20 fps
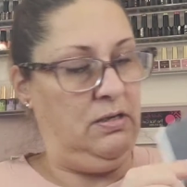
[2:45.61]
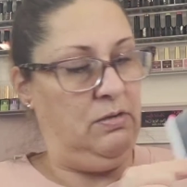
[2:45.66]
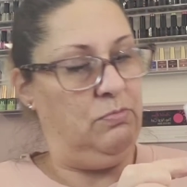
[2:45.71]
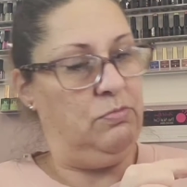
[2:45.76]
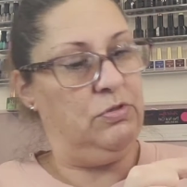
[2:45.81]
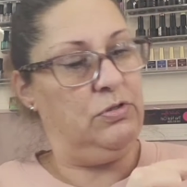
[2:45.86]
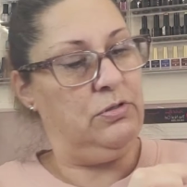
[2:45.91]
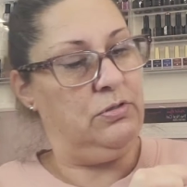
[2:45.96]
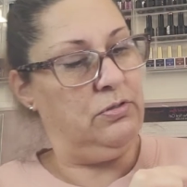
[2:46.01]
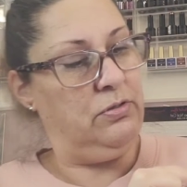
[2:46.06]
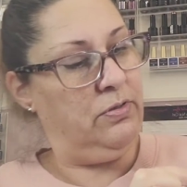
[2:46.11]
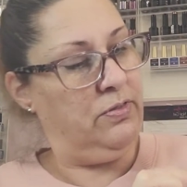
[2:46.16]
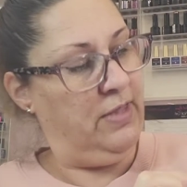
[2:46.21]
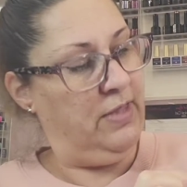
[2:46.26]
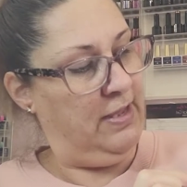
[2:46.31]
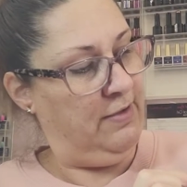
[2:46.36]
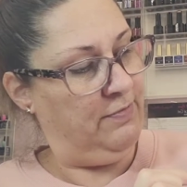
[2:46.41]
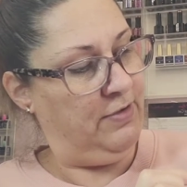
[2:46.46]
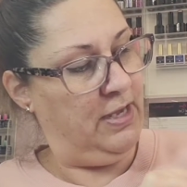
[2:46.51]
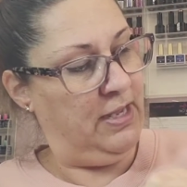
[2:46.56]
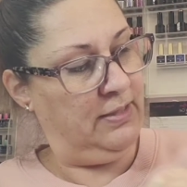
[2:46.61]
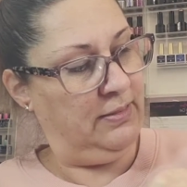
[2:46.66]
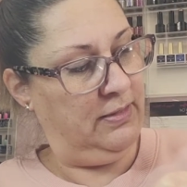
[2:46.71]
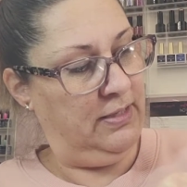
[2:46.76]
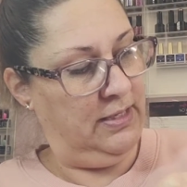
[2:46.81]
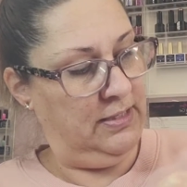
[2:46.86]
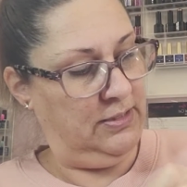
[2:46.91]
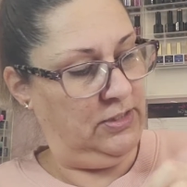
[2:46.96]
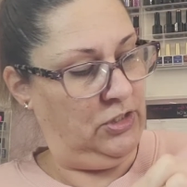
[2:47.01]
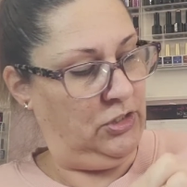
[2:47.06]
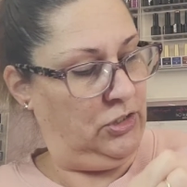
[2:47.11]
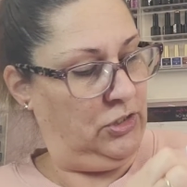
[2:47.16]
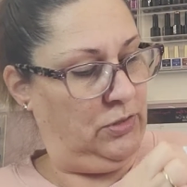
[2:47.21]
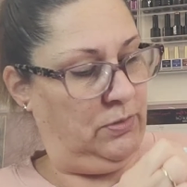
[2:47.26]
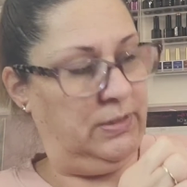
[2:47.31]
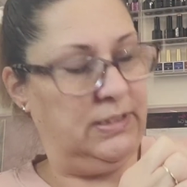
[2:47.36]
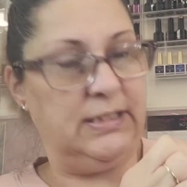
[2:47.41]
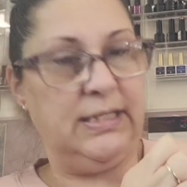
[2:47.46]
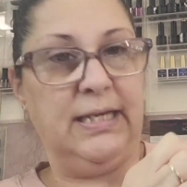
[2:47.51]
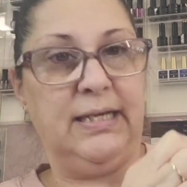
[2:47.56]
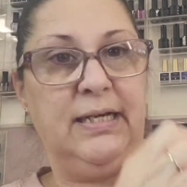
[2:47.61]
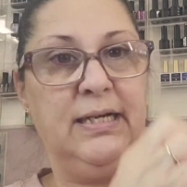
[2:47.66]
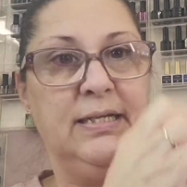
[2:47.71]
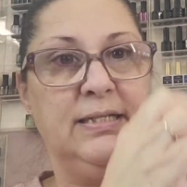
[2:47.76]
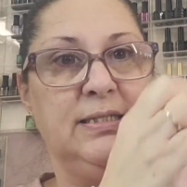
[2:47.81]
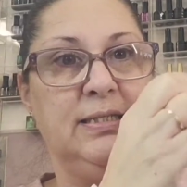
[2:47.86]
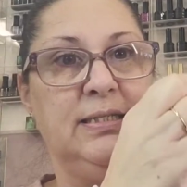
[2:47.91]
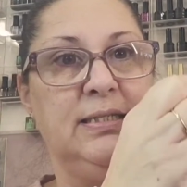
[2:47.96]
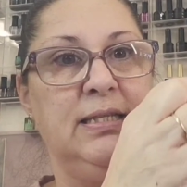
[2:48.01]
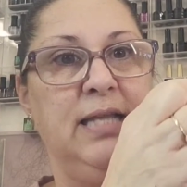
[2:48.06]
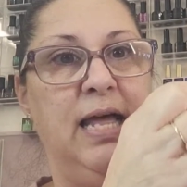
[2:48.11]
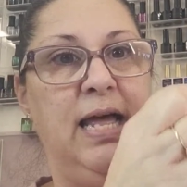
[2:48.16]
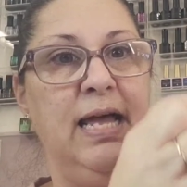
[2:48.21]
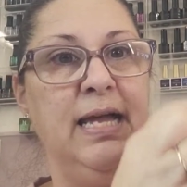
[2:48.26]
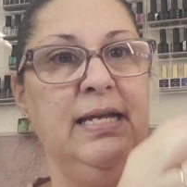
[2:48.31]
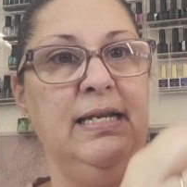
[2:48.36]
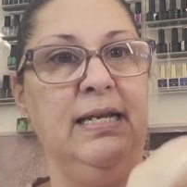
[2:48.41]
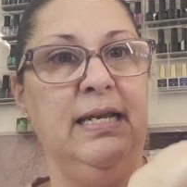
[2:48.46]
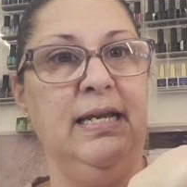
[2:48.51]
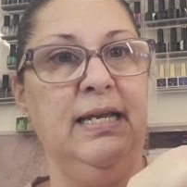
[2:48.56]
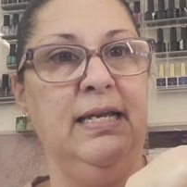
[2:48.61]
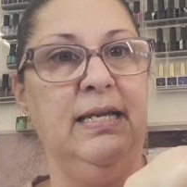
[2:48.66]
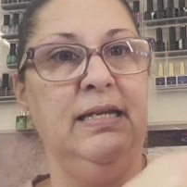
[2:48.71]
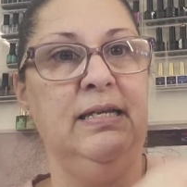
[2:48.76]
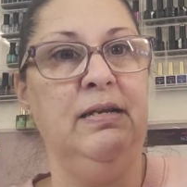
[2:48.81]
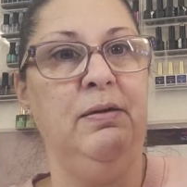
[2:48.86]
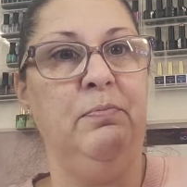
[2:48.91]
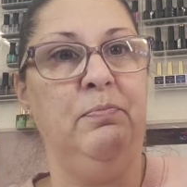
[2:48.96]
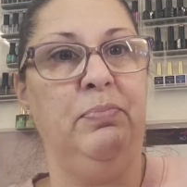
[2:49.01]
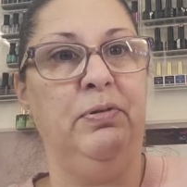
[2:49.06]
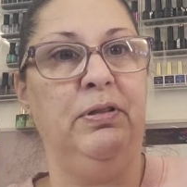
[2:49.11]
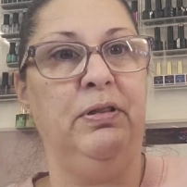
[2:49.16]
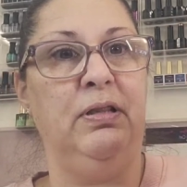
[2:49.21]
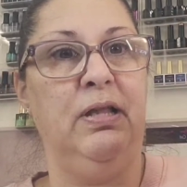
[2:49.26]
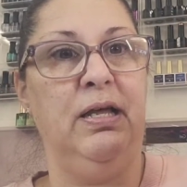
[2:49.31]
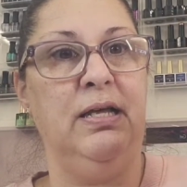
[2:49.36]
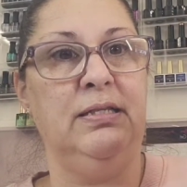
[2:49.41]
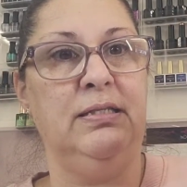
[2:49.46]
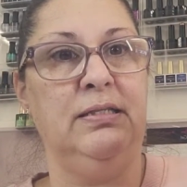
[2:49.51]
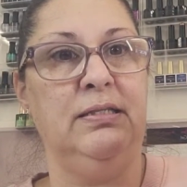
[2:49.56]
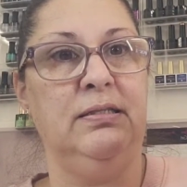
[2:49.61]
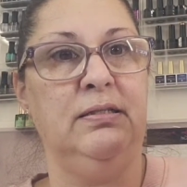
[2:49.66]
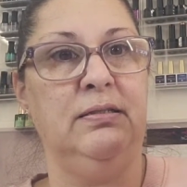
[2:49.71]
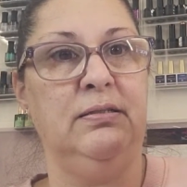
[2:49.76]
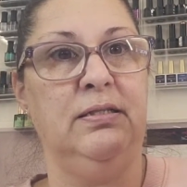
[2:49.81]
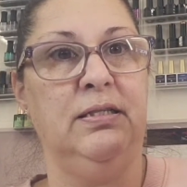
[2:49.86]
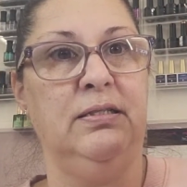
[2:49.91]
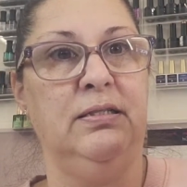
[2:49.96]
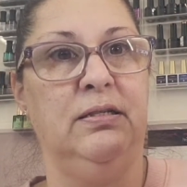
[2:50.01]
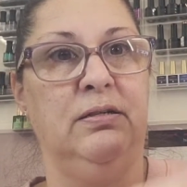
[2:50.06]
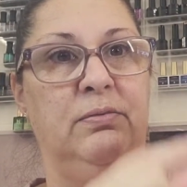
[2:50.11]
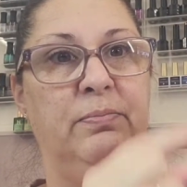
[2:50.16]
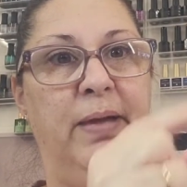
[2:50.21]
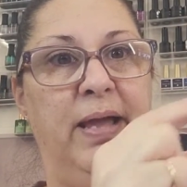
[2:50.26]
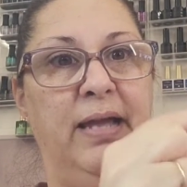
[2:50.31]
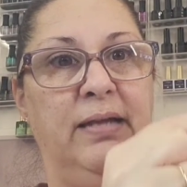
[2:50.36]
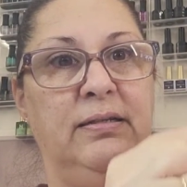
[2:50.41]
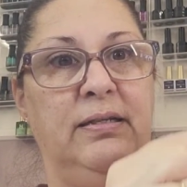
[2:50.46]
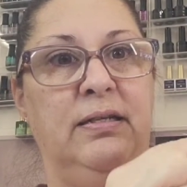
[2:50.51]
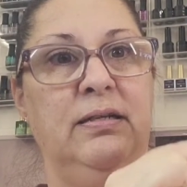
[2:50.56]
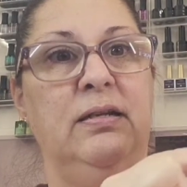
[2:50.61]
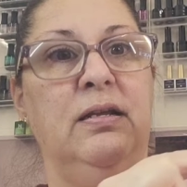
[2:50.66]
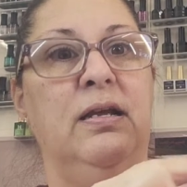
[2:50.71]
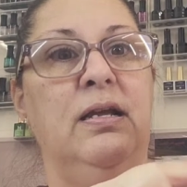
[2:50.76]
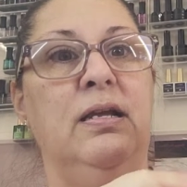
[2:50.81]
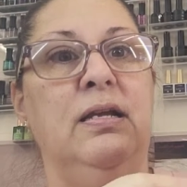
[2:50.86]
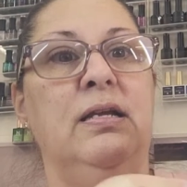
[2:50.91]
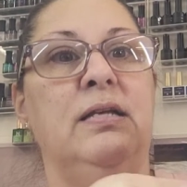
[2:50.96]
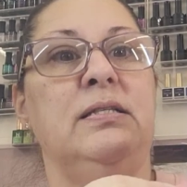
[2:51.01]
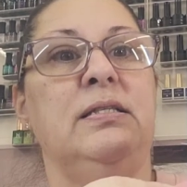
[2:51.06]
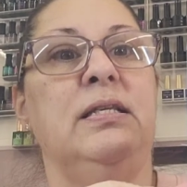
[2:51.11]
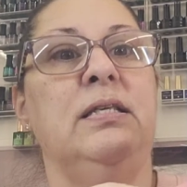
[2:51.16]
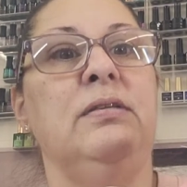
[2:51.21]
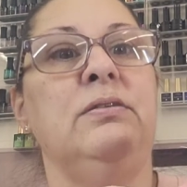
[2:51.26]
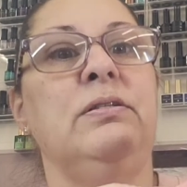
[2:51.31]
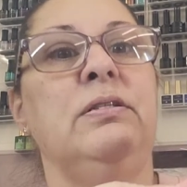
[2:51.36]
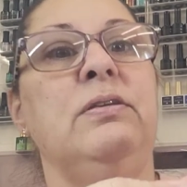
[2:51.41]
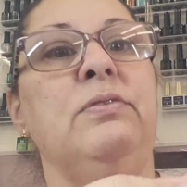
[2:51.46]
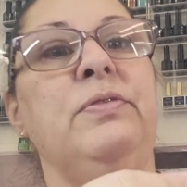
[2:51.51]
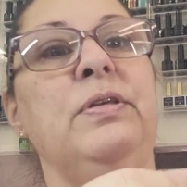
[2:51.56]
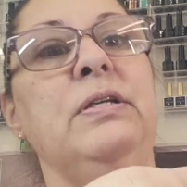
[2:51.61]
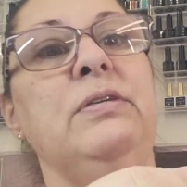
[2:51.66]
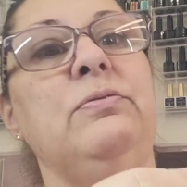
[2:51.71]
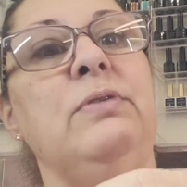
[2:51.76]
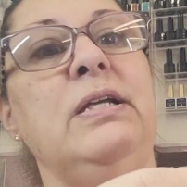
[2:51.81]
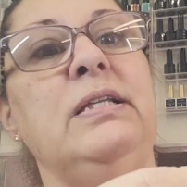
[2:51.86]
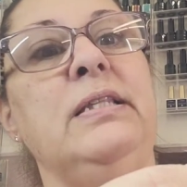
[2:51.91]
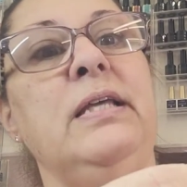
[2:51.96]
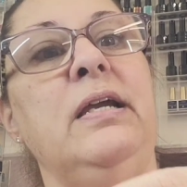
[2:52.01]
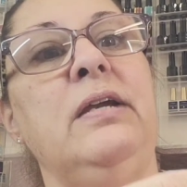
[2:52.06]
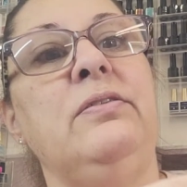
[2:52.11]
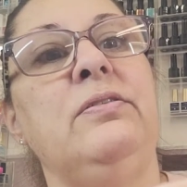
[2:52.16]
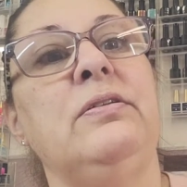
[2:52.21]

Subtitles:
Well, they've got this, so it's like a slide in plus the little magnet. See those little things right there?